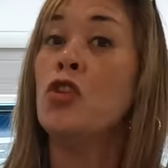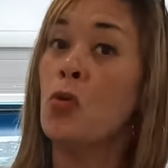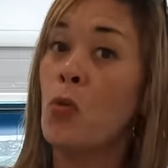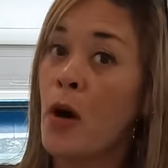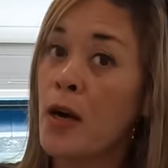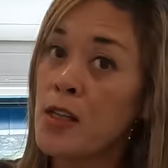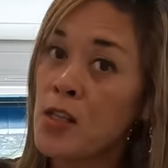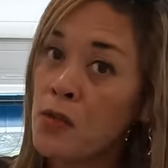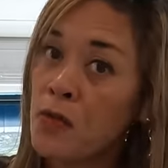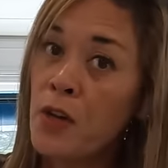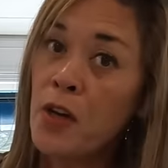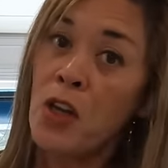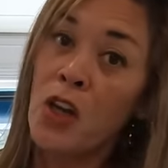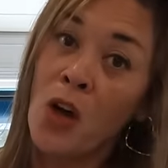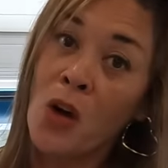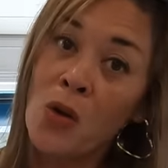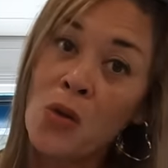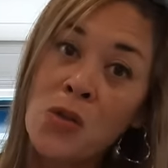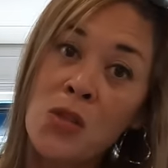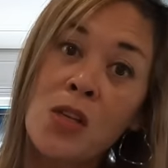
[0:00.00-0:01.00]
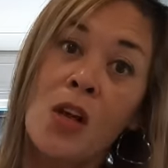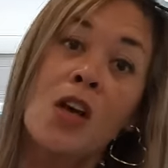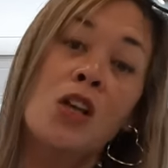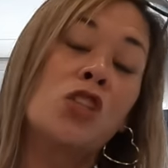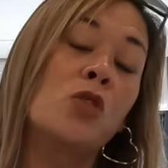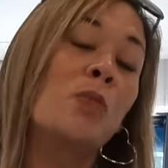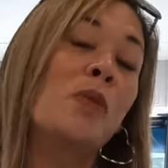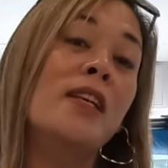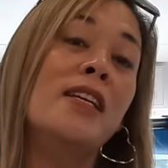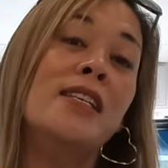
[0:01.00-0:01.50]
do watch the videos. Yes,
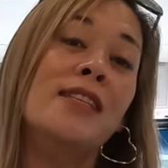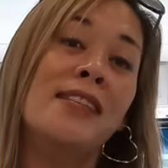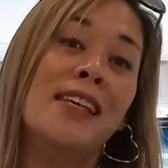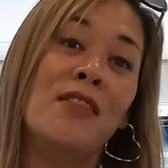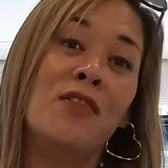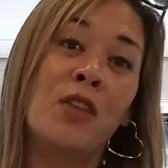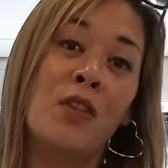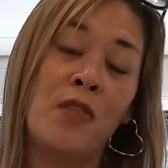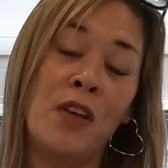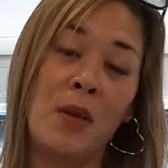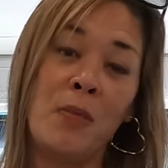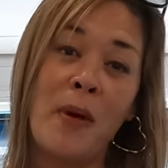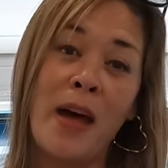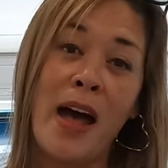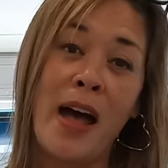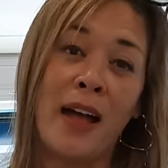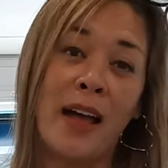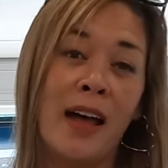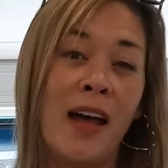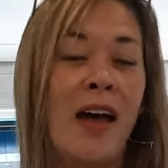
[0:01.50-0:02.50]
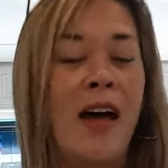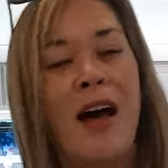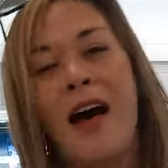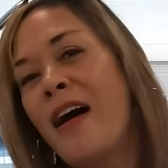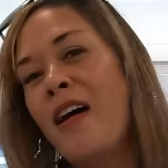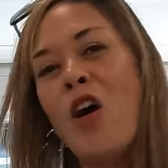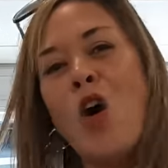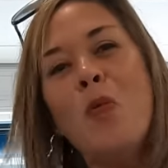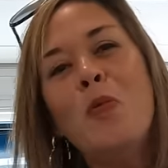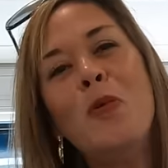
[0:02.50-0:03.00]
ma'am. So please leave your feedback.
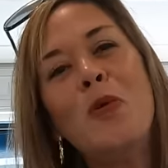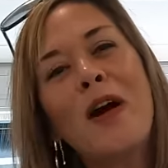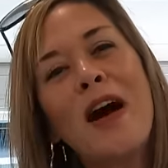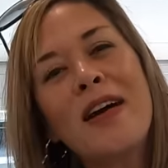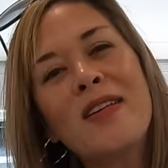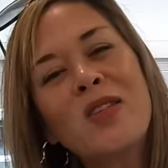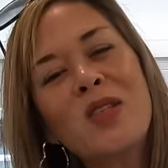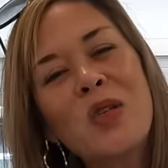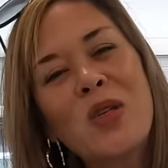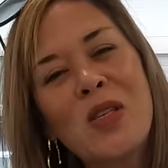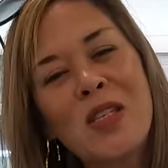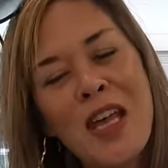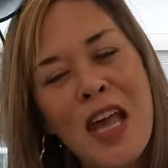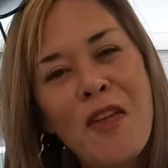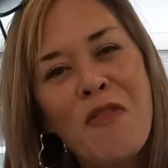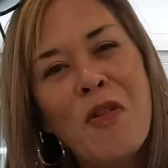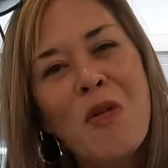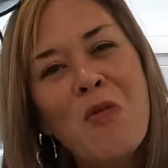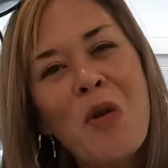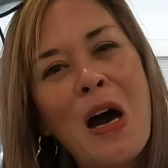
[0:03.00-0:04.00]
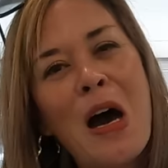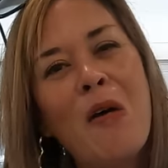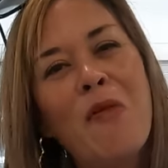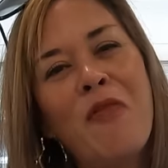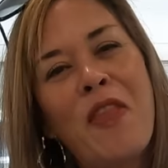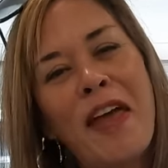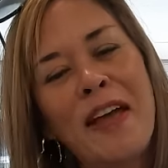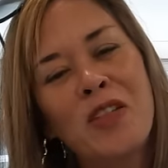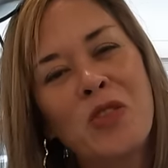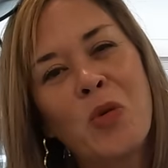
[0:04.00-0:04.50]
I hope you guys are safe and
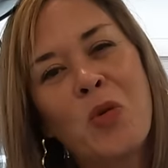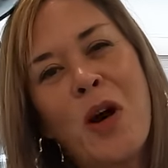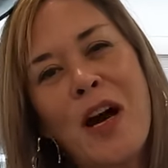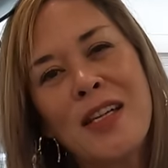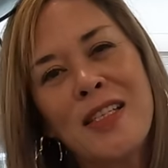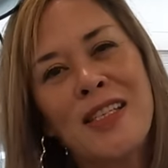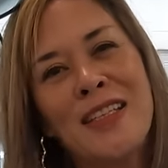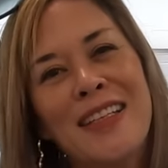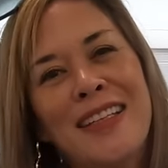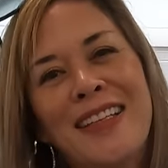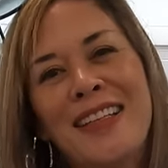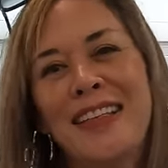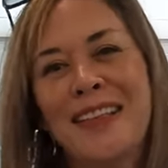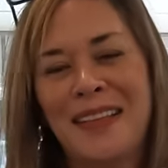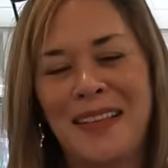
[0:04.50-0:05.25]
well. Thanks for watching.